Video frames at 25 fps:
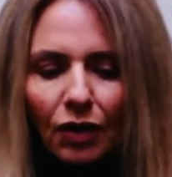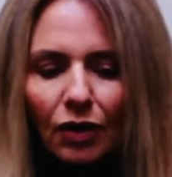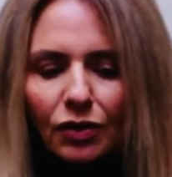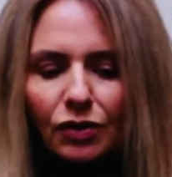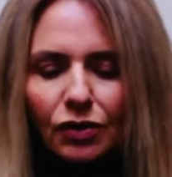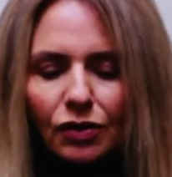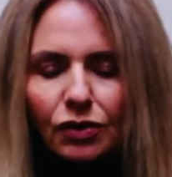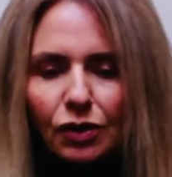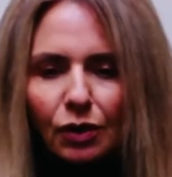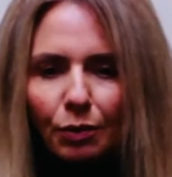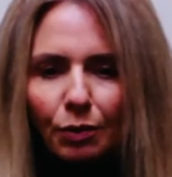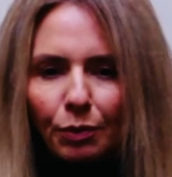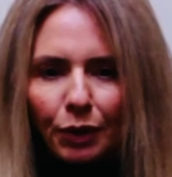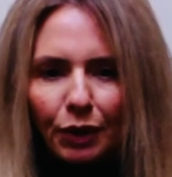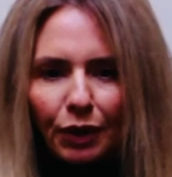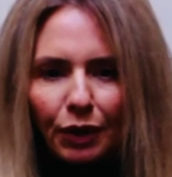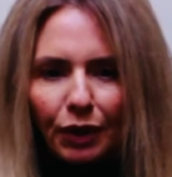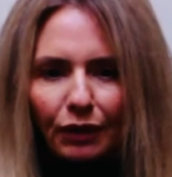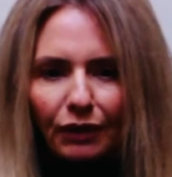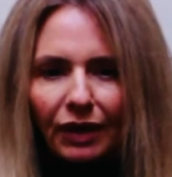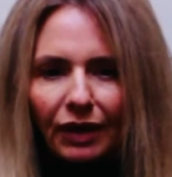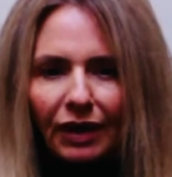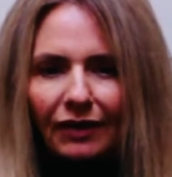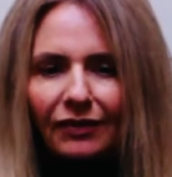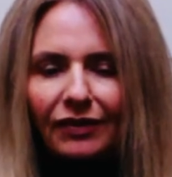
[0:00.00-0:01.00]
supple
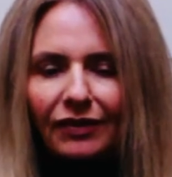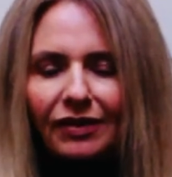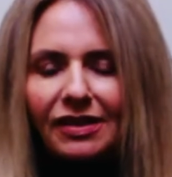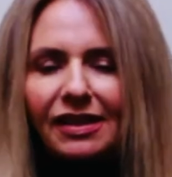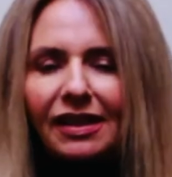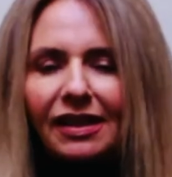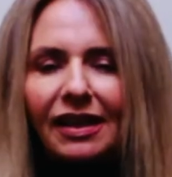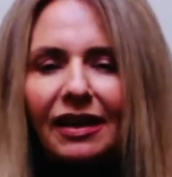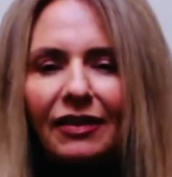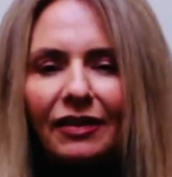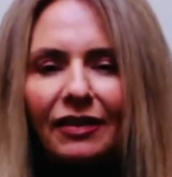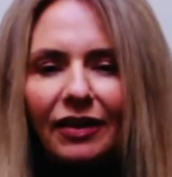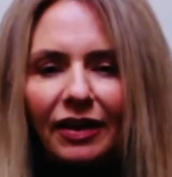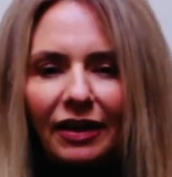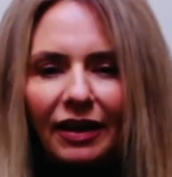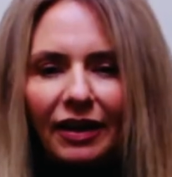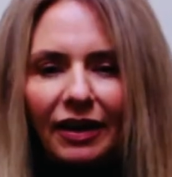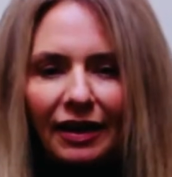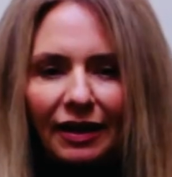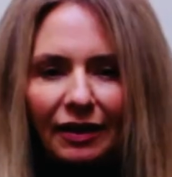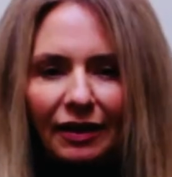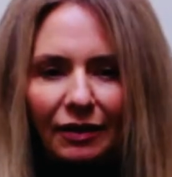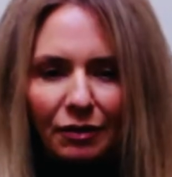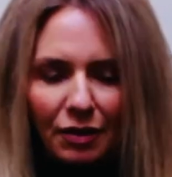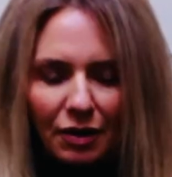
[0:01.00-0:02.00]
around this area
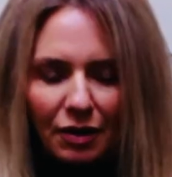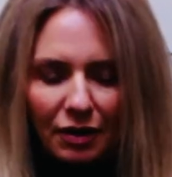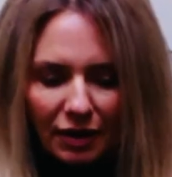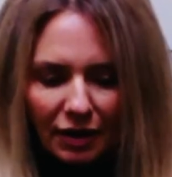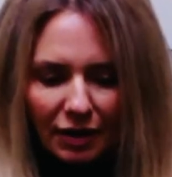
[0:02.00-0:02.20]
now,